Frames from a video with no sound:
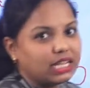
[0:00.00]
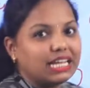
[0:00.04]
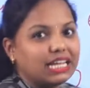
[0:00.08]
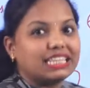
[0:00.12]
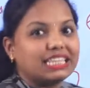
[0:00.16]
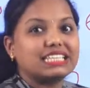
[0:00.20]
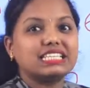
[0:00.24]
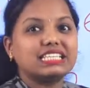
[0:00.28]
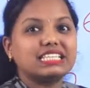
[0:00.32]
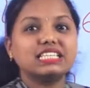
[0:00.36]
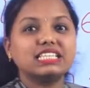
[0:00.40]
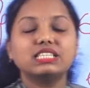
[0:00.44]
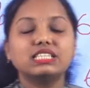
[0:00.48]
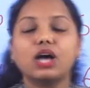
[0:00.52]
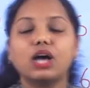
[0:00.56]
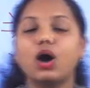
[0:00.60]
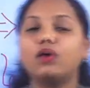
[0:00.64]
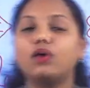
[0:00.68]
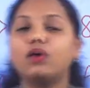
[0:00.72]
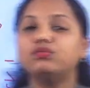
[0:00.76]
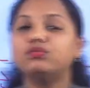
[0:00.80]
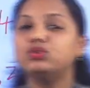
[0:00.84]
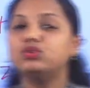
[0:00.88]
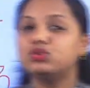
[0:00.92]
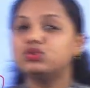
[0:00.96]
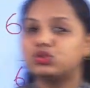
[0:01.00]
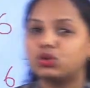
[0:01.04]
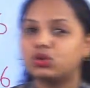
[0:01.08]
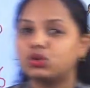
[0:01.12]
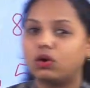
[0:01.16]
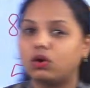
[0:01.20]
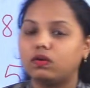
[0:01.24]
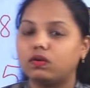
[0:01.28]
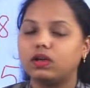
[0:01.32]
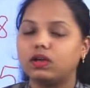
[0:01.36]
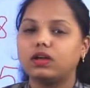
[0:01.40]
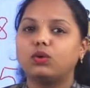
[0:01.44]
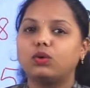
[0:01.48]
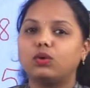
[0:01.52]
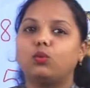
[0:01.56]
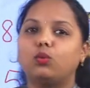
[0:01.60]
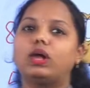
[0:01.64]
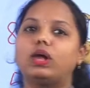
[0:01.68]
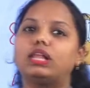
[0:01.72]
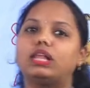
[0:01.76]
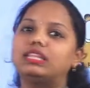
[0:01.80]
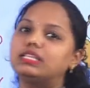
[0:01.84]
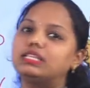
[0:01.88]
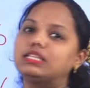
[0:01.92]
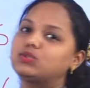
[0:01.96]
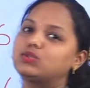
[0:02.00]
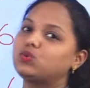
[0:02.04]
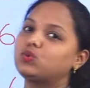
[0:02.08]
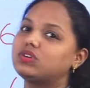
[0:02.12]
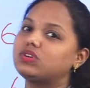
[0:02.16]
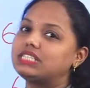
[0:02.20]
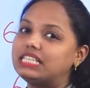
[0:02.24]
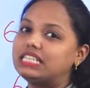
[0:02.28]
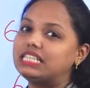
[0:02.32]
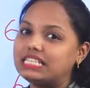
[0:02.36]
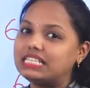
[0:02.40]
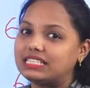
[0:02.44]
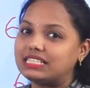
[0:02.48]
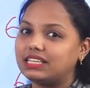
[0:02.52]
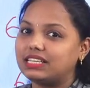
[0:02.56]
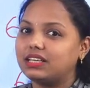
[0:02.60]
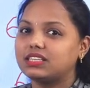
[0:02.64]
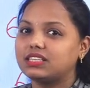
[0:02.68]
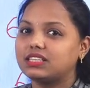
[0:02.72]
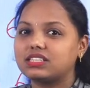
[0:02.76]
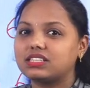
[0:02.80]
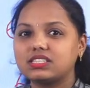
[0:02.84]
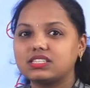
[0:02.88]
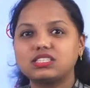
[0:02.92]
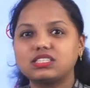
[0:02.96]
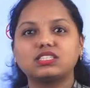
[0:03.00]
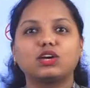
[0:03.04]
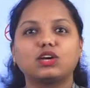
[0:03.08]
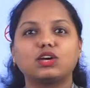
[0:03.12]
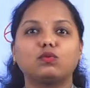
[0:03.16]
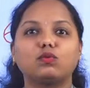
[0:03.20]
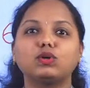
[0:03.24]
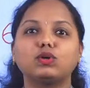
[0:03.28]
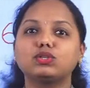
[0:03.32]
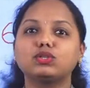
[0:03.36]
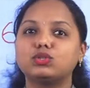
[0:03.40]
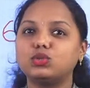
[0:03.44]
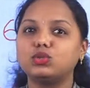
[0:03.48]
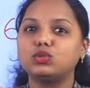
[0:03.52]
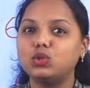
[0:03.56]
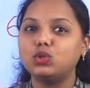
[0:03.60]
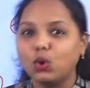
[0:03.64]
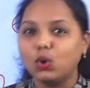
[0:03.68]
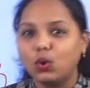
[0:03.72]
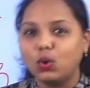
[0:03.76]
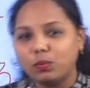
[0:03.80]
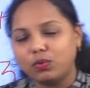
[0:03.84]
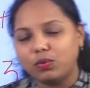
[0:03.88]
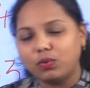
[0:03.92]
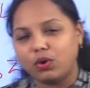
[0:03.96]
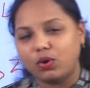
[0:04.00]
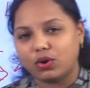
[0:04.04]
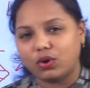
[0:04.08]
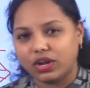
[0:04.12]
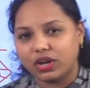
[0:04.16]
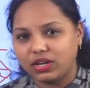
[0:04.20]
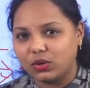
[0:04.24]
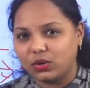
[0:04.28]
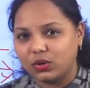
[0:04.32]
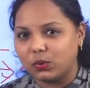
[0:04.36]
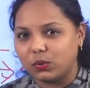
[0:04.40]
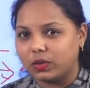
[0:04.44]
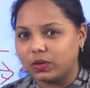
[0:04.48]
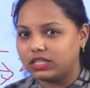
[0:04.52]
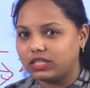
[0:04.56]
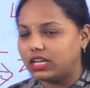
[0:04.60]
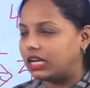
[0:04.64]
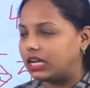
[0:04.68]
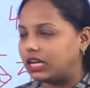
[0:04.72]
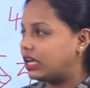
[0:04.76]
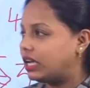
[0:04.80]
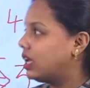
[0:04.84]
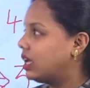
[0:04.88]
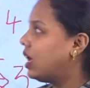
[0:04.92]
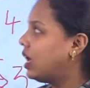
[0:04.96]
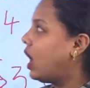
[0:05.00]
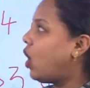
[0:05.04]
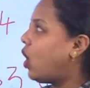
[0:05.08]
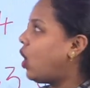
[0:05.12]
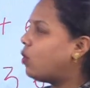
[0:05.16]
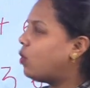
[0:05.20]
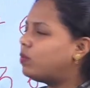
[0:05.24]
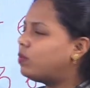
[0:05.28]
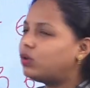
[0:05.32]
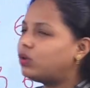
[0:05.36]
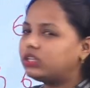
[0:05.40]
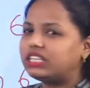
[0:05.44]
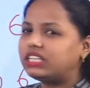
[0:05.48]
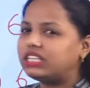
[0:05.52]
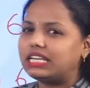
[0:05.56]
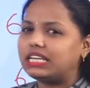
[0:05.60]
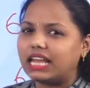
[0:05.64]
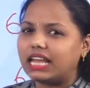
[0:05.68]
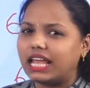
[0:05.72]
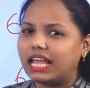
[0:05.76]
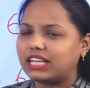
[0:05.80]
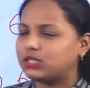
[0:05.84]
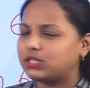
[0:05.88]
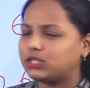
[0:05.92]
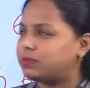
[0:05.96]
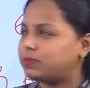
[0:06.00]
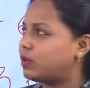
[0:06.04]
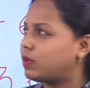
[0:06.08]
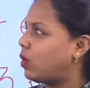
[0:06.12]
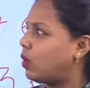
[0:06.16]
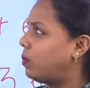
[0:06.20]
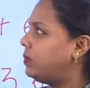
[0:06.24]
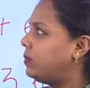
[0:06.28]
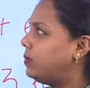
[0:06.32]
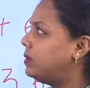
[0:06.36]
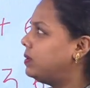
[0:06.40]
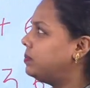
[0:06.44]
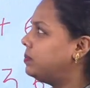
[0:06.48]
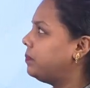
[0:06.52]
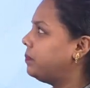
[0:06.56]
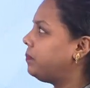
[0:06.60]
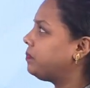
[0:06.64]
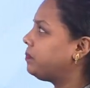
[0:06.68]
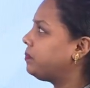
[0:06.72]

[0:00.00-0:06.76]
This is how you solve. Well, this was easy since there was no borrowing over there. How about the next problem?